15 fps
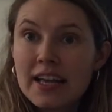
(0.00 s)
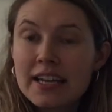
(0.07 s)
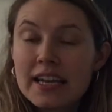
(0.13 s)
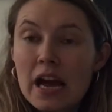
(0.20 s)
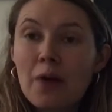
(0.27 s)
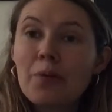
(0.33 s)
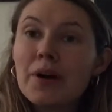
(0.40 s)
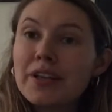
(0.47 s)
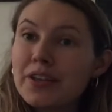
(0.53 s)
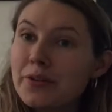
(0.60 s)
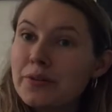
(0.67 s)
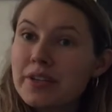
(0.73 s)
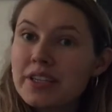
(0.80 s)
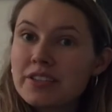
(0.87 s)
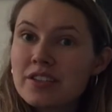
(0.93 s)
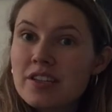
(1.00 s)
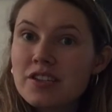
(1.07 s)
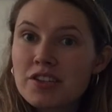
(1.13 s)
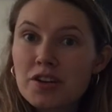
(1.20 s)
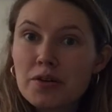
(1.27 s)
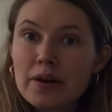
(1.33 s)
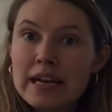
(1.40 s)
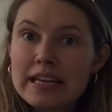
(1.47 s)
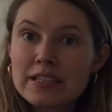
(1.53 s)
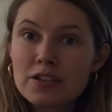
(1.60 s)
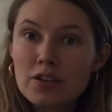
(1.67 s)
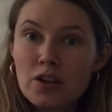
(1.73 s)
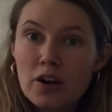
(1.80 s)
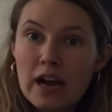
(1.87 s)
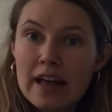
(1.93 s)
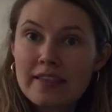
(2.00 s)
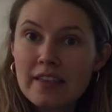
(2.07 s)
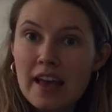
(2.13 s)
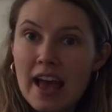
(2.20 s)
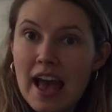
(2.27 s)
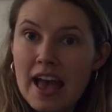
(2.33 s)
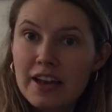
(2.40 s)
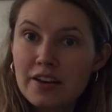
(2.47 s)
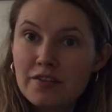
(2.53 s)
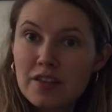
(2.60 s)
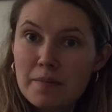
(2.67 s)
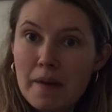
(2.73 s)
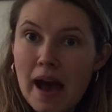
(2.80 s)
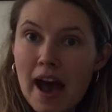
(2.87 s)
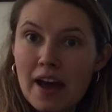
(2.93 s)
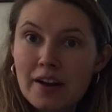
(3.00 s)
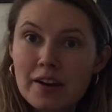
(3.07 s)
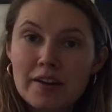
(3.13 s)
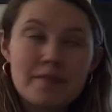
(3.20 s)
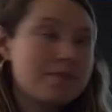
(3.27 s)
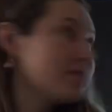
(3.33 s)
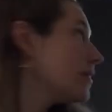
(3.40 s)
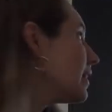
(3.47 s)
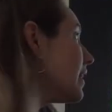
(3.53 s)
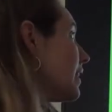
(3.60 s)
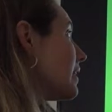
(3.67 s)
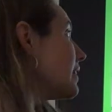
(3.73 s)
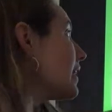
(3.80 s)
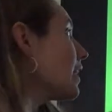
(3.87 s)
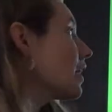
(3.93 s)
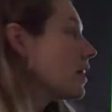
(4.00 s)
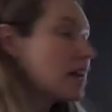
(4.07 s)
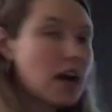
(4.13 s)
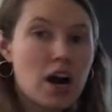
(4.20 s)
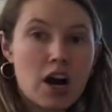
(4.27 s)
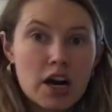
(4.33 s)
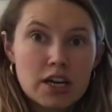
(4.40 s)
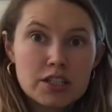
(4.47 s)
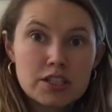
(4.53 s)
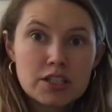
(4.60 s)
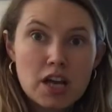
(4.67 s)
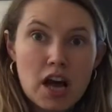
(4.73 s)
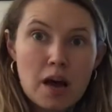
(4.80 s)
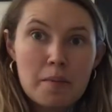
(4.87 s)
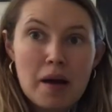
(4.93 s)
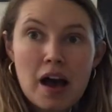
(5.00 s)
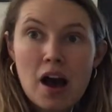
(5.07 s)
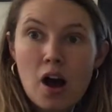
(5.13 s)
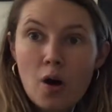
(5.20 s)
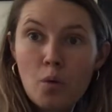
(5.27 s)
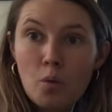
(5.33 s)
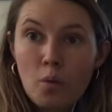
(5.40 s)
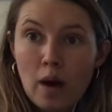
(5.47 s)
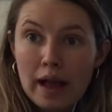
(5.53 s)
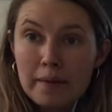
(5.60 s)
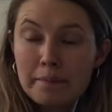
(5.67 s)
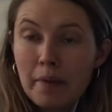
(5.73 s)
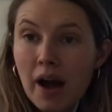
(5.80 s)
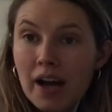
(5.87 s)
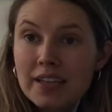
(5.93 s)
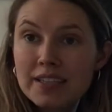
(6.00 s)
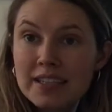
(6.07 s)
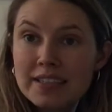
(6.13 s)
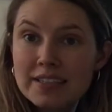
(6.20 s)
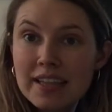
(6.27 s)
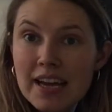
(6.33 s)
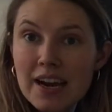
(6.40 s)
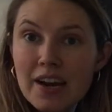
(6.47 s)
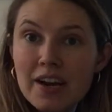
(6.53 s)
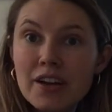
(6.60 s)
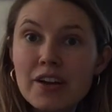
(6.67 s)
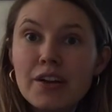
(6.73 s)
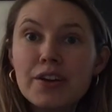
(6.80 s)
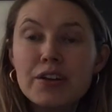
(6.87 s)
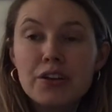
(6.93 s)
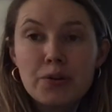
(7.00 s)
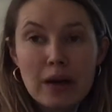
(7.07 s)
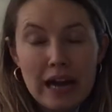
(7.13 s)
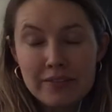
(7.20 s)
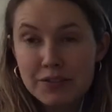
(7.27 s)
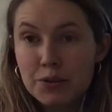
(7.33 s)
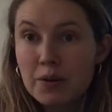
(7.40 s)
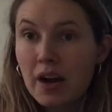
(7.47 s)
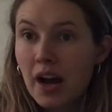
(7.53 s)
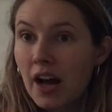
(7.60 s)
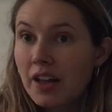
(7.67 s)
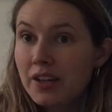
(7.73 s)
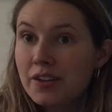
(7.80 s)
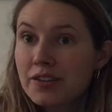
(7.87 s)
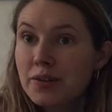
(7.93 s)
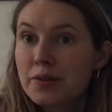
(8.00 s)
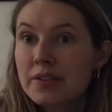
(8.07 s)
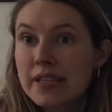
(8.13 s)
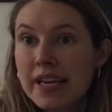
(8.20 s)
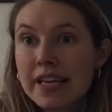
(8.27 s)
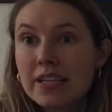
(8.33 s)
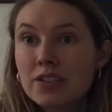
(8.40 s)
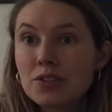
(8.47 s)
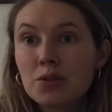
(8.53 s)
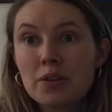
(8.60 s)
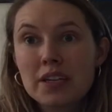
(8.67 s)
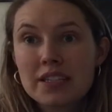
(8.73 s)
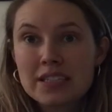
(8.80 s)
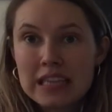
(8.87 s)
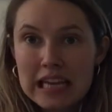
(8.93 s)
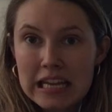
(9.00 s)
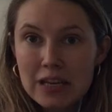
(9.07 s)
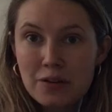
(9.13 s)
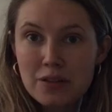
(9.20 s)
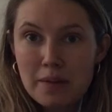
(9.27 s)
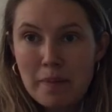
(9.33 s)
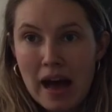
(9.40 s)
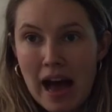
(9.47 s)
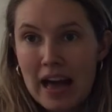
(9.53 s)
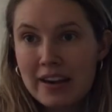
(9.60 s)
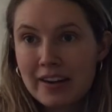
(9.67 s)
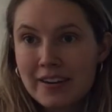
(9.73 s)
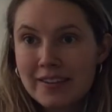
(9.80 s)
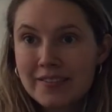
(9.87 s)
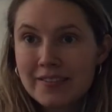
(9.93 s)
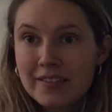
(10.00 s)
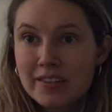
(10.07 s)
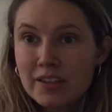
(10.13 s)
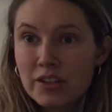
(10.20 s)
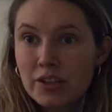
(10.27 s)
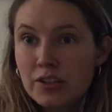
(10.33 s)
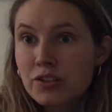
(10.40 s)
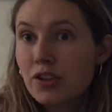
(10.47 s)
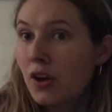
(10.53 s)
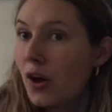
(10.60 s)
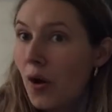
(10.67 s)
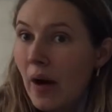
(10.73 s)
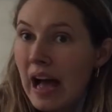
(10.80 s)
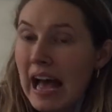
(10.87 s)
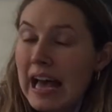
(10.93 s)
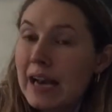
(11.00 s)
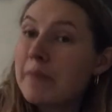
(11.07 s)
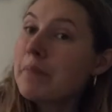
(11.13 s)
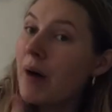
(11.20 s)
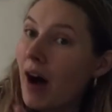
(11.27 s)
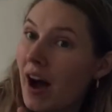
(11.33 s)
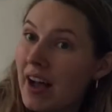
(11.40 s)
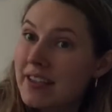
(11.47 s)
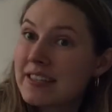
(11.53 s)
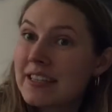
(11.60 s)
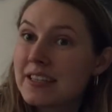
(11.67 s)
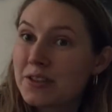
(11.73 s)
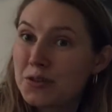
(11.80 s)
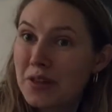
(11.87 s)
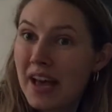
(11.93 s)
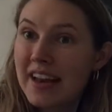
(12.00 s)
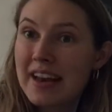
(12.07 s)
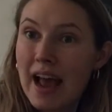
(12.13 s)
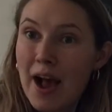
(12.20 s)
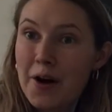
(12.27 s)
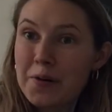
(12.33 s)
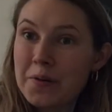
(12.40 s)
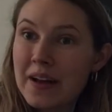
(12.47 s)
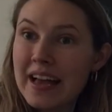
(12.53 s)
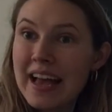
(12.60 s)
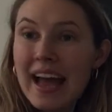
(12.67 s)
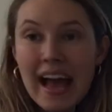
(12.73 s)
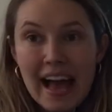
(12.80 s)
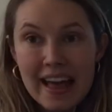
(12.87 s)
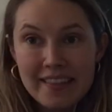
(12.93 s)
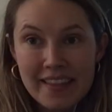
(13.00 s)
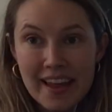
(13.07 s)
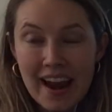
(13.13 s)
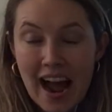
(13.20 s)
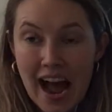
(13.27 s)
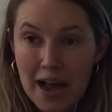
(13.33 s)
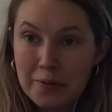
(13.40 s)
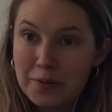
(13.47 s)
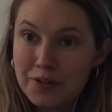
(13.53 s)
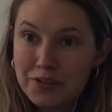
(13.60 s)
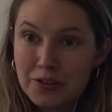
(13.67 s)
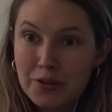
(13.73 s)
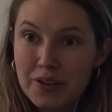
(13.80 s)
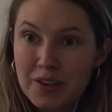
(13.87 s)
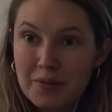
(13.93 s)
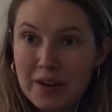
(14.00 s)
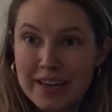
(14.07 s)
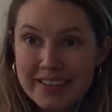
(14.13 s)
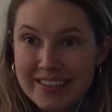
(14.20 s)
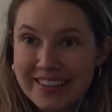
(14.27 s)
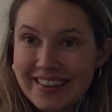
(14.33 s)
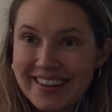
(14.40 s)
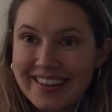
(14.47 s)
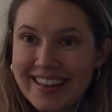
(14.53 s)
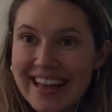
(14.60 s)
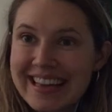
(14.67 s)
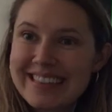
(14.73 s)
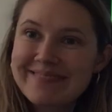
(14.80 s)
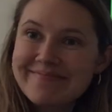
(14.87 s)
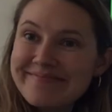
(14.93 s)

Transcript: Now what you need to do is look at the end of the pattern. There are some white boxes there. You have to color those in to continue the pattern. So go ahead, pause and do that now, and then I will show you what it should look like.